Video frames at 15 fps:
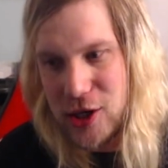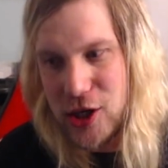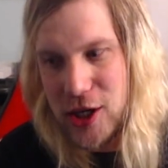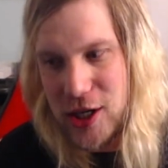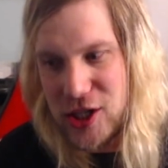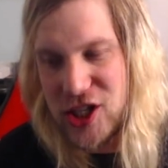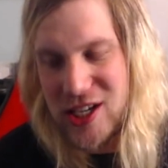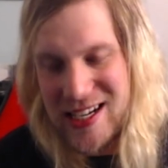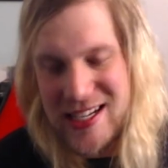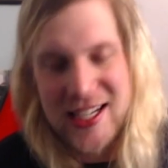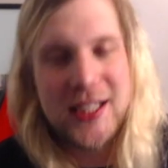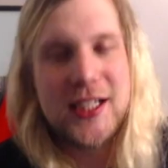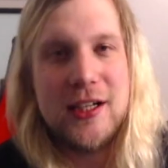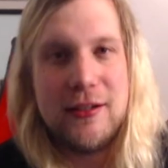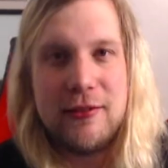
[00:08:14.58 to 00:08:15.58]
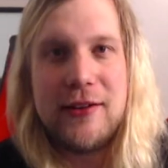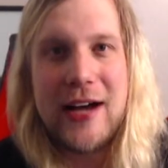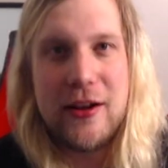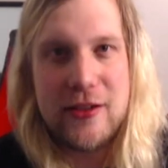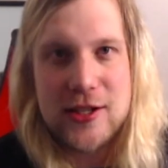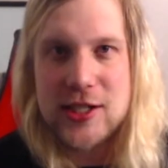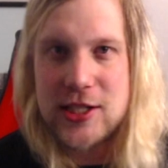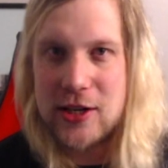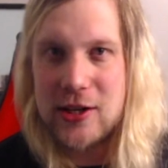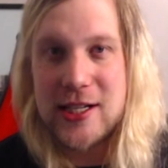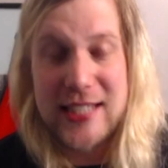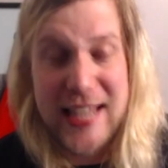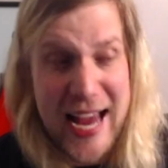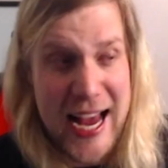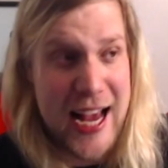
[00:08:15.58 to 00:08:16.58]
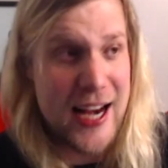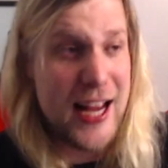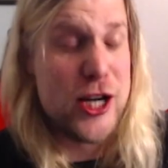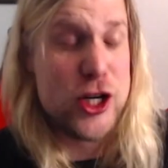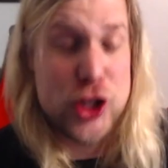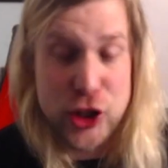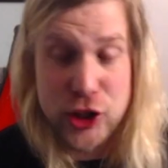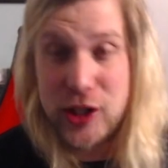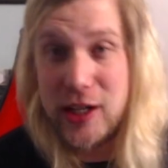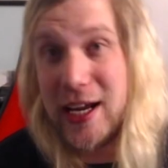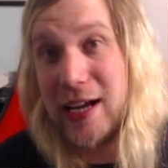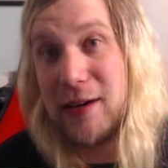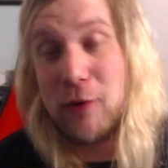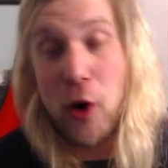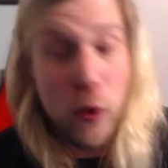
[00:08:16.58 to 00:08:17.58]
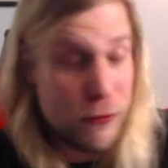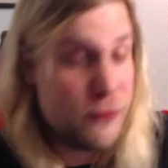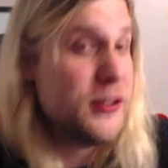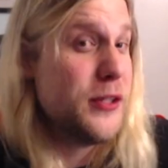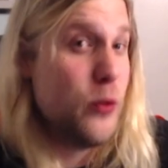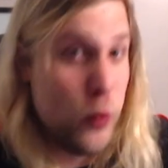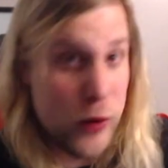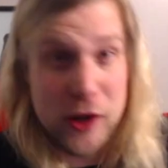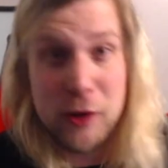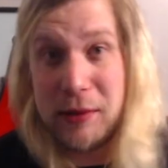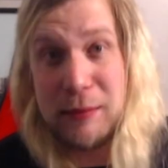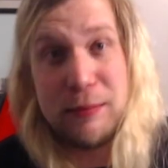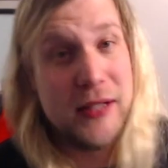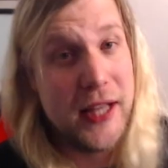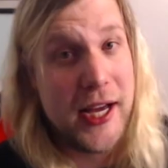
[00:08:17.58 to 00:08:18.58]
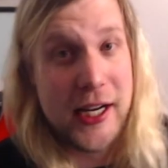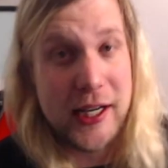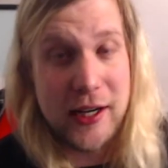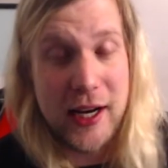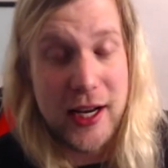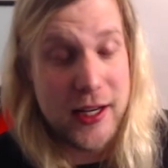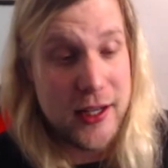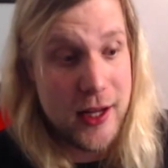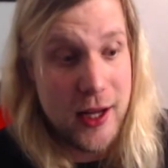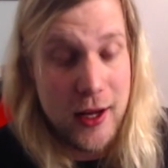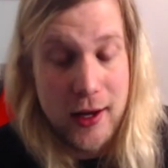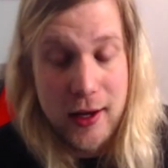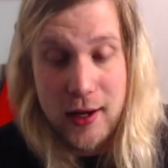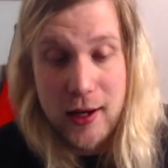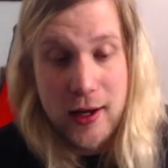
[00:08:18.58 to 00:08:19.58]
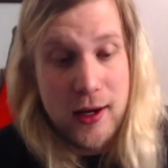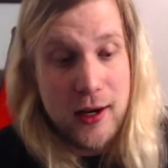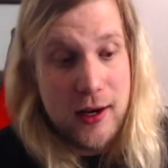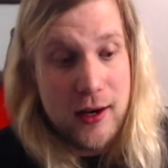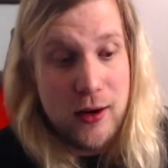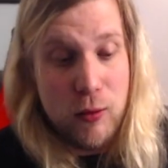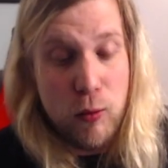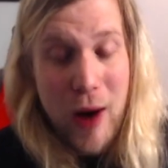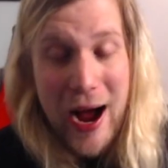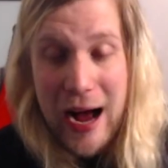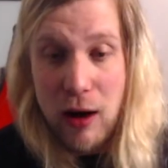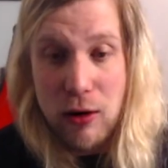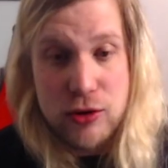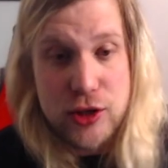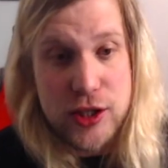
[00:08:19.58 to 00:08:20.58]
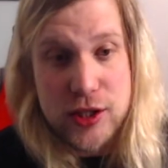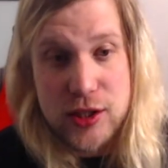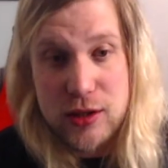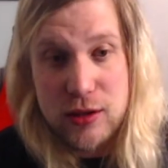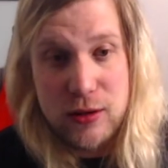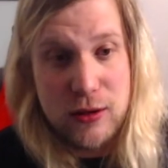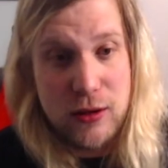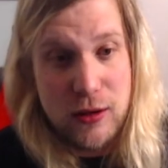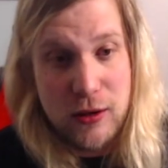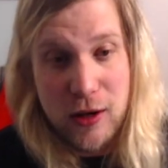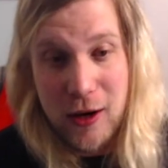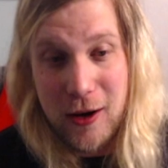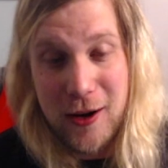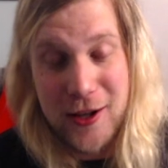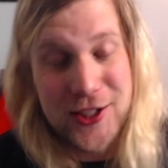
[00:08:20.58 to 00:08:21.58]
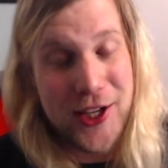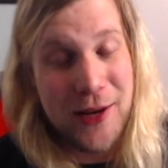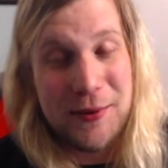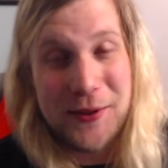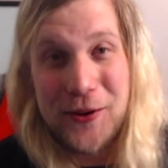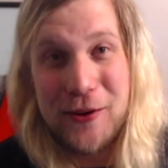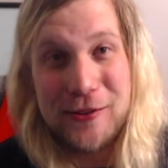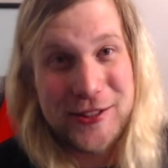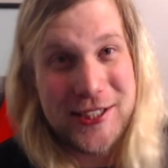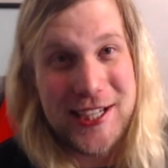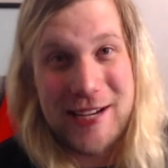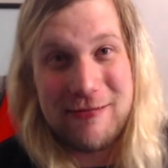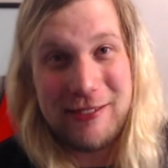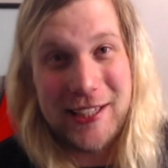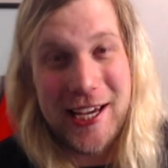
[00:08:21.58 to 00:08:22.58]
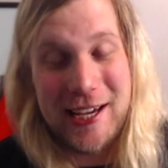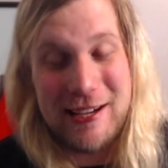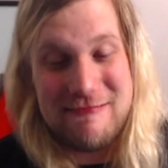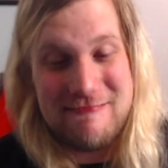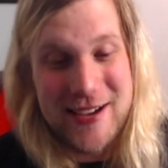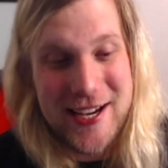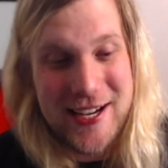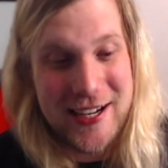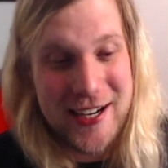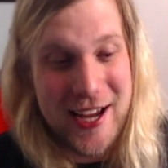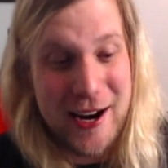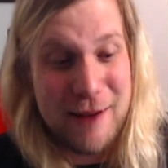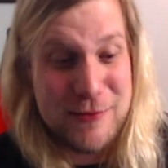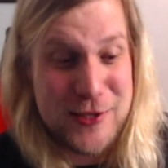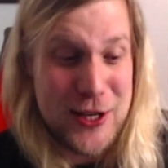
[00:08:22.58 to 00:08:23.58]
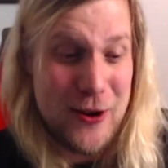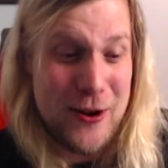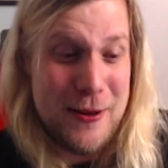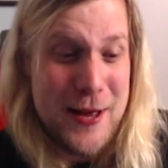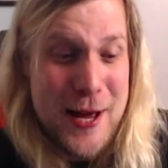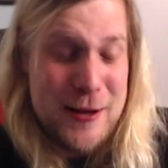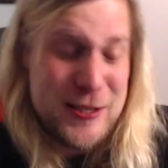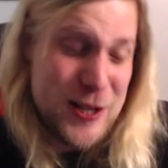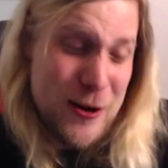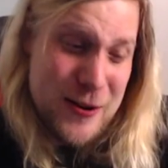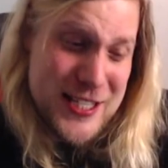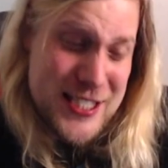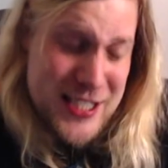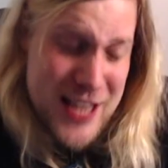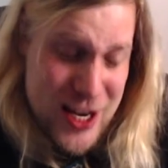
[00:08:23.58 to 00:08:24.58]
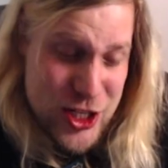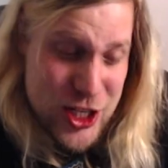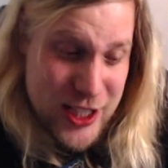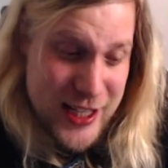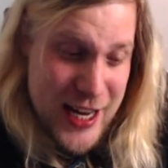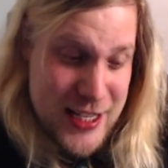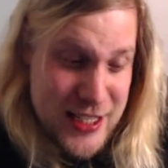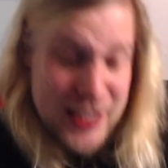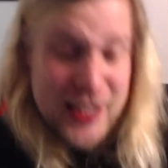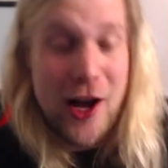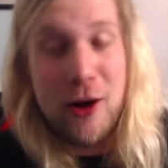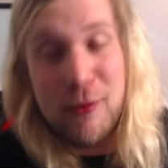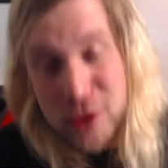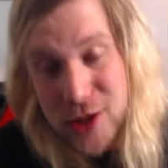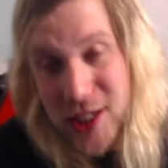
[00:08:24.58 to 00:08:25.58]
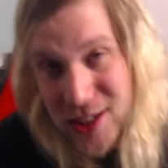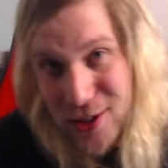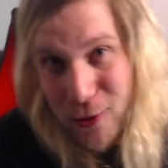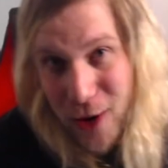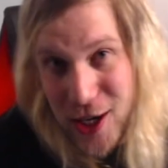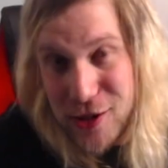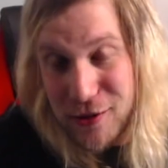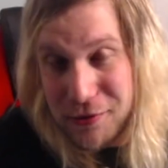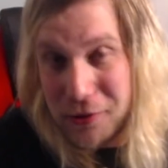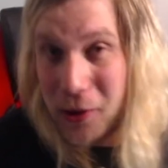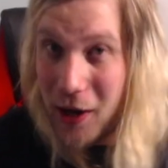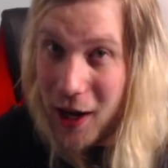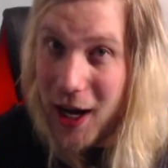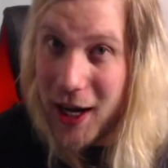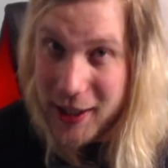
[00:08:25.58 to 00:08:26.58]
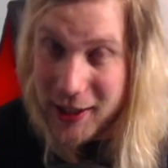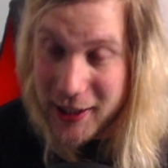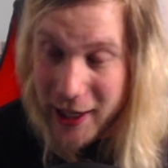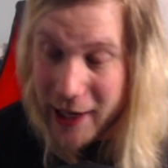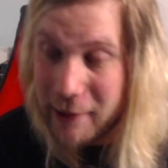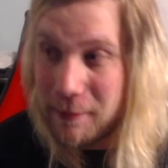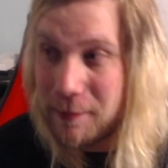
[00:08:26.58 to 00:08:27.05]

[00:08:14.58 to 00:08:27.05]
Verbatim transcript: is indicative of how this series can and should and hopefully will be played and wow, just ugh, double overtime game, man. I'm so so essentially, I did almost get to watch a full hockey game,